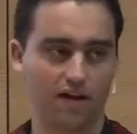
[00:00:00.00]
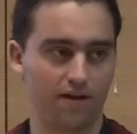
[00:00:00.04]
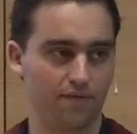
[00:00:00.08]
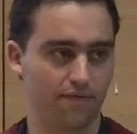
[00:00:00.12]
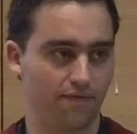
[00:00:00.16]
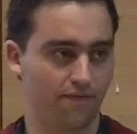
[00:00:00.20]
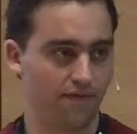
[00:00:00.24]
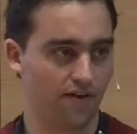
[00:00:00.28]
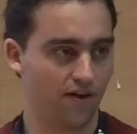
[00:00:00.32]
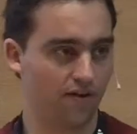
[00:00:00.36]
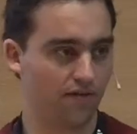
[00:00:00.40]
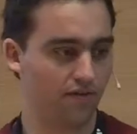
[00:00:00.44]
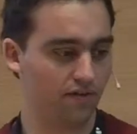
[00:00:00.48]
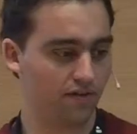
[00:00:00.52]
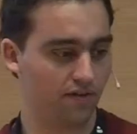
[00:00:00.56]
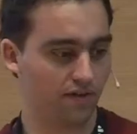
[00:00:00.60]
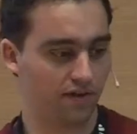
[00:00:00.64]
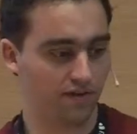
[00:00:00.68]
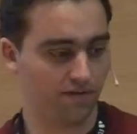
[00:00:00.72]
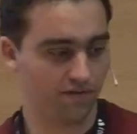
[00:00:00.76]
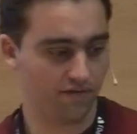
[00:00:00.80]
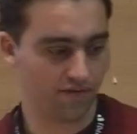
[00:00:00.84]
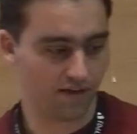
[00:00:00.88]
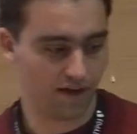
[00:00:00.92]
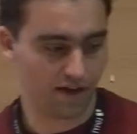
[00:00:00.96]
I found
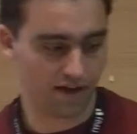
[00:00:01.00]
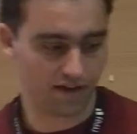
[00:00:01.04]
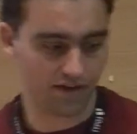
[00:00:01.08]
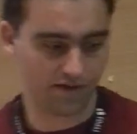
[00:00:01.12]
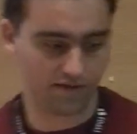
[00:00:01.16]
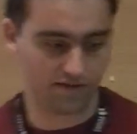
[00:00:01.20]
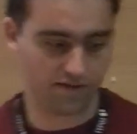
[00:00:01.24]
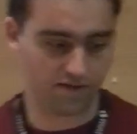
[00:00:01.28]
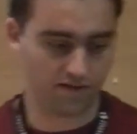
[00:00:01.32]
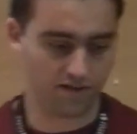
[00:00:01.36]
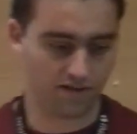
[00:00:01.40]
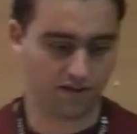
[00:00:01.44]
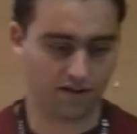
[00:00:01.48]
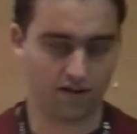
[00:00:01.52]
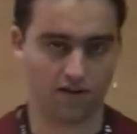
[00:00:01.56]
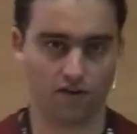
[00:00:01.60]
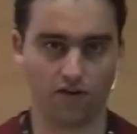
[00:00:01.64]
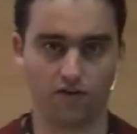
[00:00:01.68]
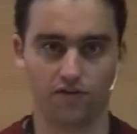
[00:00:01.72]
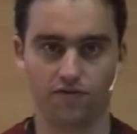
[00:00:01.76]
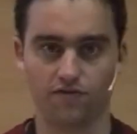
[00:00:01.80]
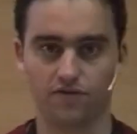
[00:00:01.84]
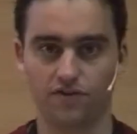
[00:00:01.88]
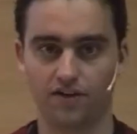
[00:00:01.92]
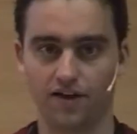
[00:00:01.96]
even that is a
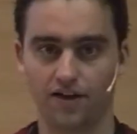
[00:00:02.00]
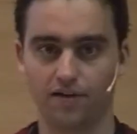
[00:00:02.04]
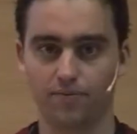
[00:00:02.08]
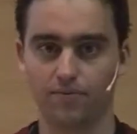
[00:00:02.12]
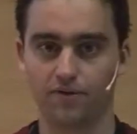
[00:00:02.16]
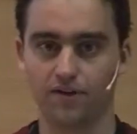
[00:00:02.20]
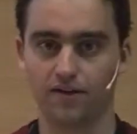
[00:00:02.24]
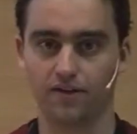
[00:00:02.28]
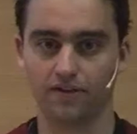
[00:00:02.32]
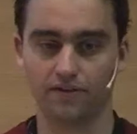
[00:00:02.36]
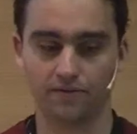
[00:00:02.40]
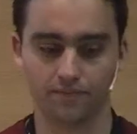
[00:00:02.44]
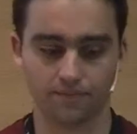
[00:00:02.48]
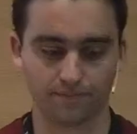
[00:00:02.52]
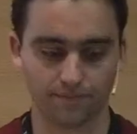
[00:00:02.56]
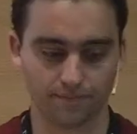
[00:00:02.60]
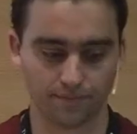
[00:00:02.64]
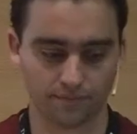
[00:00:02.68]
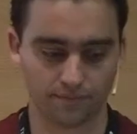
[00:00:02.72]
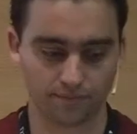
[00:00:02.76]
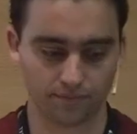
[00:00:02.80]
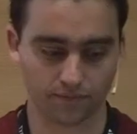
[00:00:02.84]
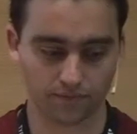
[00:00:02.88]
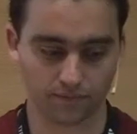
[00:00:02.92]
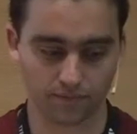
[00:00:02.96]
lot of typing.
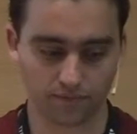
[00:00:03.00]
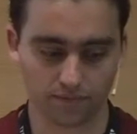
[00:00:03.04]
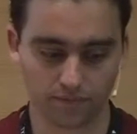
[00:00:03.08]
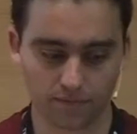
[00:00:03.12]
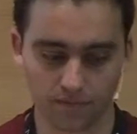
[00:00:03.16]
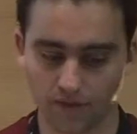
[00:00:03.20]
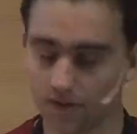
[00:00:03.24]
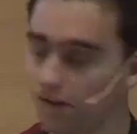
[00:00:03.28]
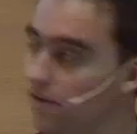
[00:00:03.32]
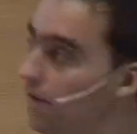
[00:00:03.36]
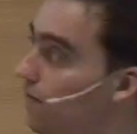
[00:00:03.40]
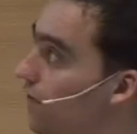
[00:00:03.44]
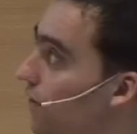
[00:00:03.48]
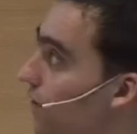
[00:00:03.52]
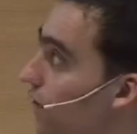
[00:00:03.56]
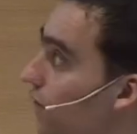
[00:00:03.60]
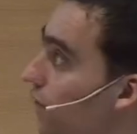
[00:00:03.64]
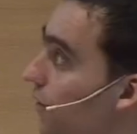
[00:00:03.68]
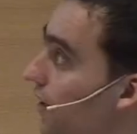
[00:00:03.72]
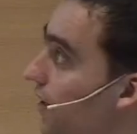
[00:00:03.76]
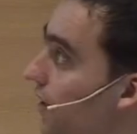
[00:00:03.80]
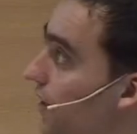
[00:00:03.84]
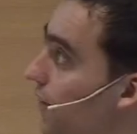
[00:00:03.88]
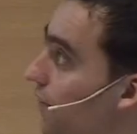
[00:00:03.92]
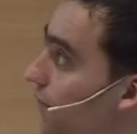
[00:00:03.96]
So
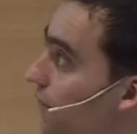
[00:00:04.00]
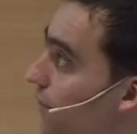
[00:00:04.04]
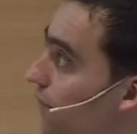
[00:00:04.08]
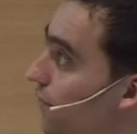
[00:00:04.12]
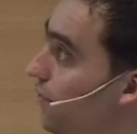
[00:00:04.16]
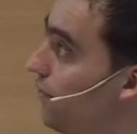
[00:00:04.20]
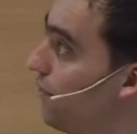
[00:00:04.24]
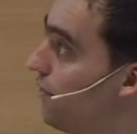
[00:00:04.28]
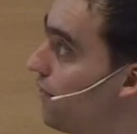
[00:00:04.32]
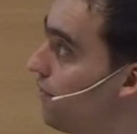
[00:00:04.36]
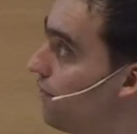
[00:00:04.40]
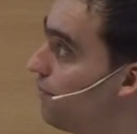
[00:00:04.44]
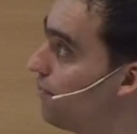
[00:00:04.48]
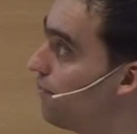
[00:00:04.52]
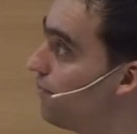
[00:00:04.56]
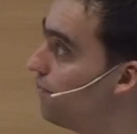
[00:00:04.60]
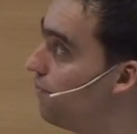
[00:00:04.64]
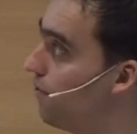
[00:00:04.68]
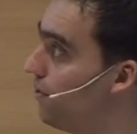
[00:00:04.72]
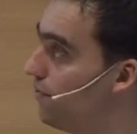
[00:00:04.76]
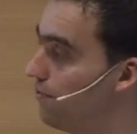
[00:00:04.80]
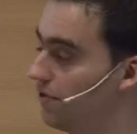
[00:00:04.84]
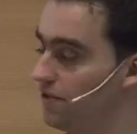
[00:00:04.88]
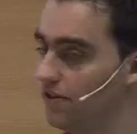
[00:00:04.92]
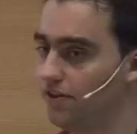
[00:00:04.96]
we came up with
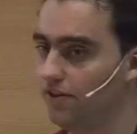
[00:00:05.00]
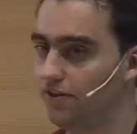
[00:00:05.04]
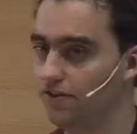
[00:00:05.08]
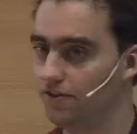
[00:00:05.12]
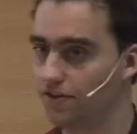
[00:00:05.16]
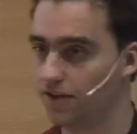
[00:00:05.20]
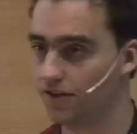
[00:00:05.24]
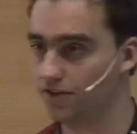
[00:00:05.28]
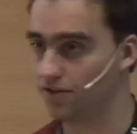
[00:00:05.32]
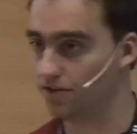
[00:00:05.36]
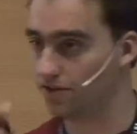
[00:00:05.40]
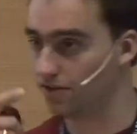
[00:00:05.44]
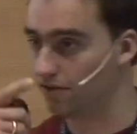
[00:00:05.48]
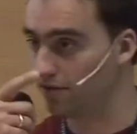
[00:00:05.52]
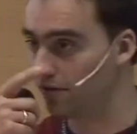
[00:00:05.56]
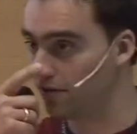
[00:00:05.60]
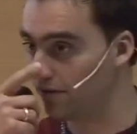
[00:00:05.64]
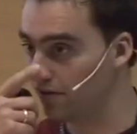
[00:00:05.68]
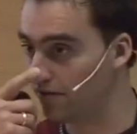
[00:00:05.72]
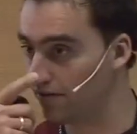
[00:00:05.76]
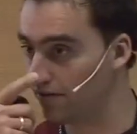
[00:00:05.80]
property injection.